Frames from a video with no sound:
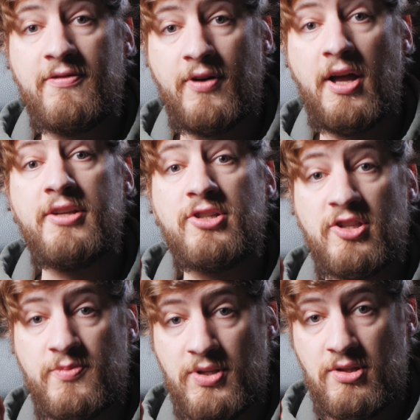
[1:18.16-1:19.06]
fine
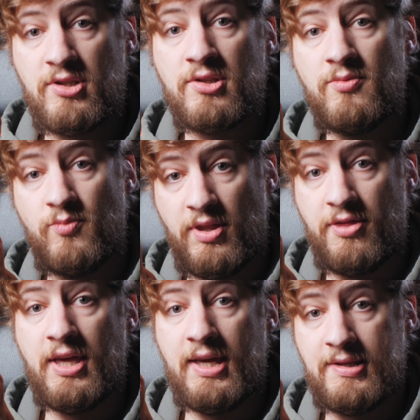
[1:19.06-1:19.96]
adjustments with
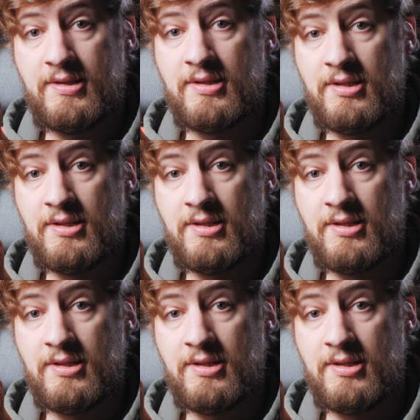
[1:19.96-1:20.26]
this.